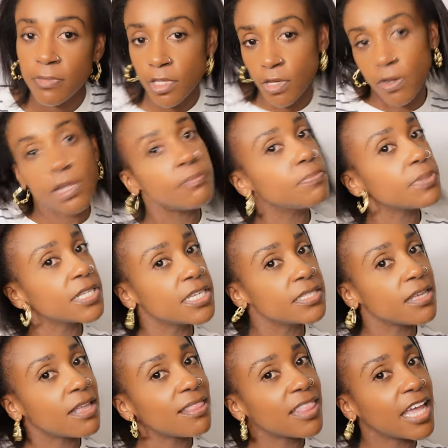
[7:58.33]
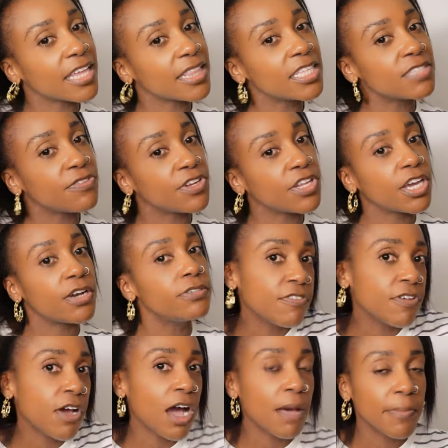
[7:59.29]
go ahead, please like this video,
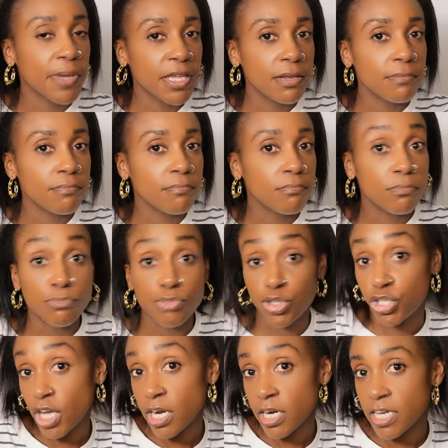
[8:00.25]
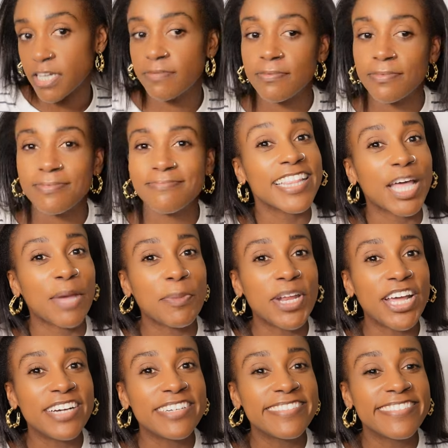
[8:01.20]
leave a comment, share it, let me
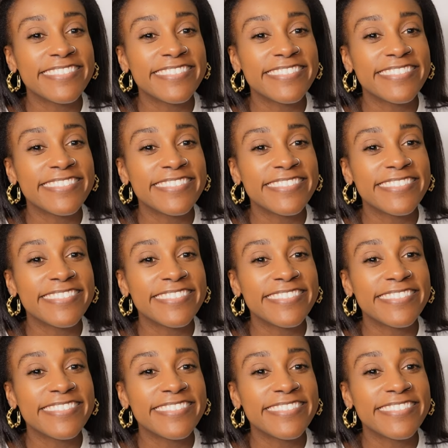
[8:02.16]
know.